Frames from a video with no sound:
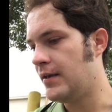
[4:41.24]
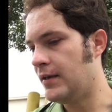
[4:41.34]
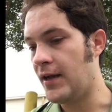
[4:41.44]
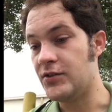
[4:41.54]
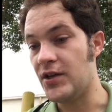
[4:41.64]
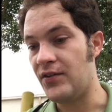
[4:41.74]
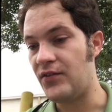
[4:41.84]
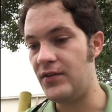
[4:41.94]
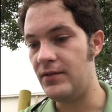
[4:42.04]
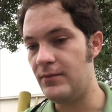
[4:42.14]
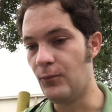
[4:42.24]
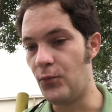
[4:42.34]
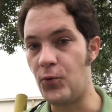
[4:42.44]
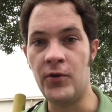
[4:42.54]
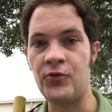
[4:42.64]
not just
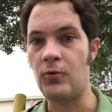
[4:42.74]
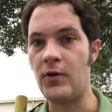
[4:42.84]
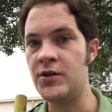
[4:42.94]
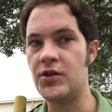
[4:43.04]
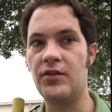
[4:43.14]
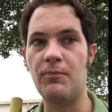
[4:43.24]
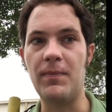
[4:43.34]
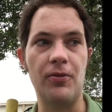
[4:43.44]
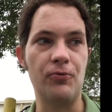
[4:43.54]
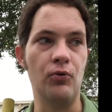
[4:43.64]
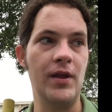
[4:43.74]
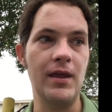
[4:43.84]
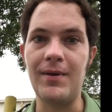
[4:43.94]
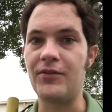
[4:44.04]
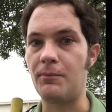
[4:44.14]
through his creations, but through
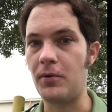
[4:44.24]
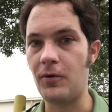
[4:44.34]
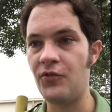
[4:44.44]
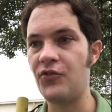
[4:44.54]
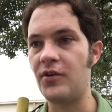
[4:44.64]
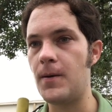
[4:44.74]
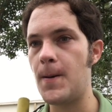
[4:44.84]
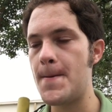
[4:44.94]
him as a person.